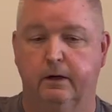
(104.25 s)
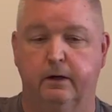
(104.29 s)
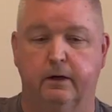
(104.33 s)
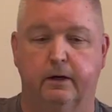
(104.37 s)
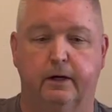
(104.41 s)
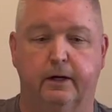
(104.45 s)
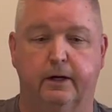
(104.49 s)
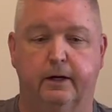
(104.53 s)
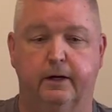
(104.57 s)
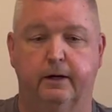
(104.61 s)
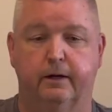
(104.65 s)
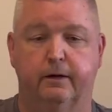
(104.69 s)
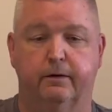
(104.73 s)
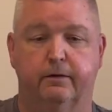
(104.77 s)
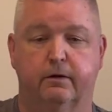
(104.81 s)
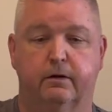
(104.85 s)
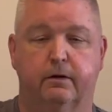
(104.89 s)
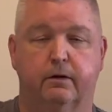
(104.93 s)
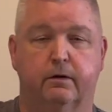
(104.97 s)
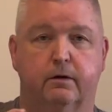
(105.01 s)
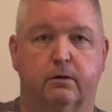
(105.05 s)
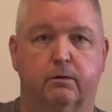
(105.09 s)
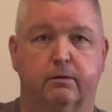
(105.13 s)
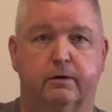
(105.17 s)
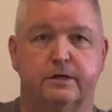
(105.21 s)
And
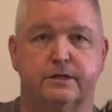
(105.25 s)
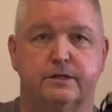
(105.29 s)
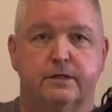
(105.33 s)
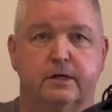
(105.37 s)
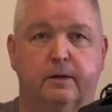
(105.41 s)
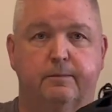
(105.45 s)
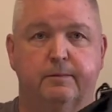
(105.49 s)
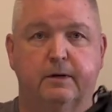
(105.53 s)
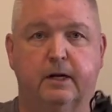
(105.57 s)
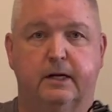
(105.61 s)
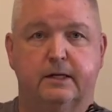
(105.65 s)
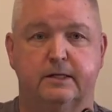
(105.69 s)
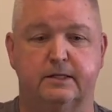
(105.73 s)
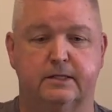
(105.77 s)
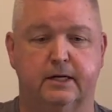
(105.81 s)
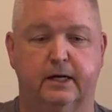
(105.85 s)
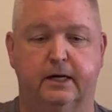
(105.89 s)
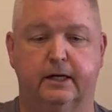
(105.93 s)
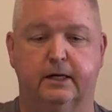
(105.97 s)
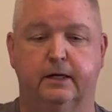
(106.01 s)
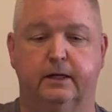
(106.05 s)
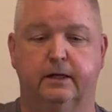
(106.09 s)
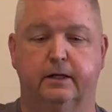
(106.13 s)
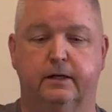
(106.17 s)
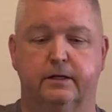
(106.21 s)
the reason I'm not
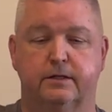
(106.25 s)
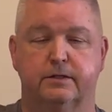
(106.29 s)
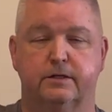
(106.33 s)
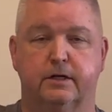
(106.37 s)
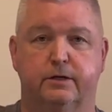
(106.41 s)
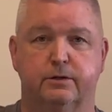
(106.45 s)
taking this,